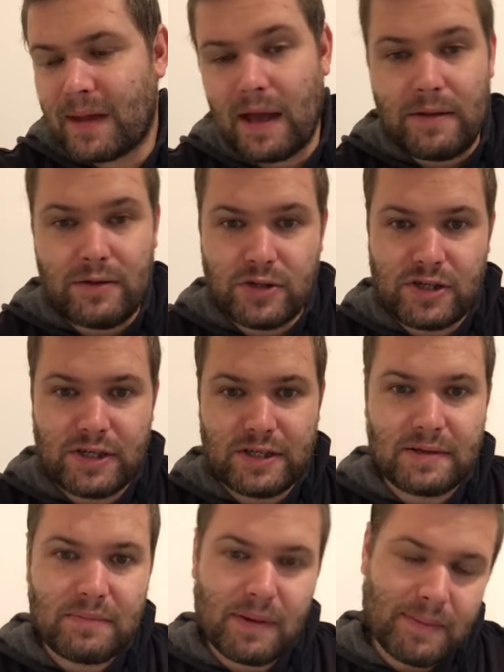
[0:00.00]
inches
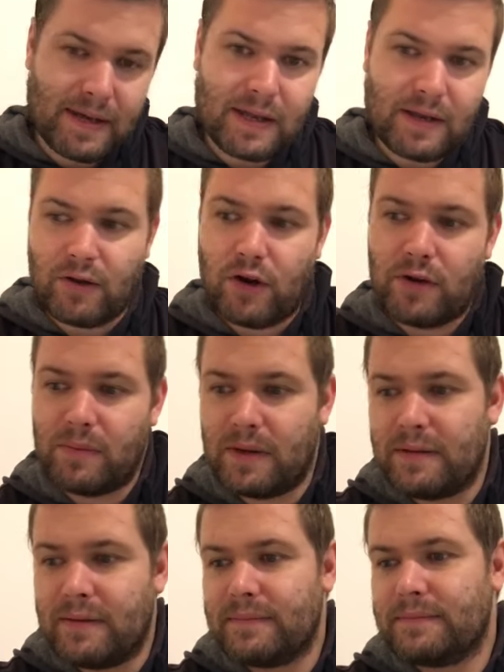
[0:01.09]
and maybe getting a run when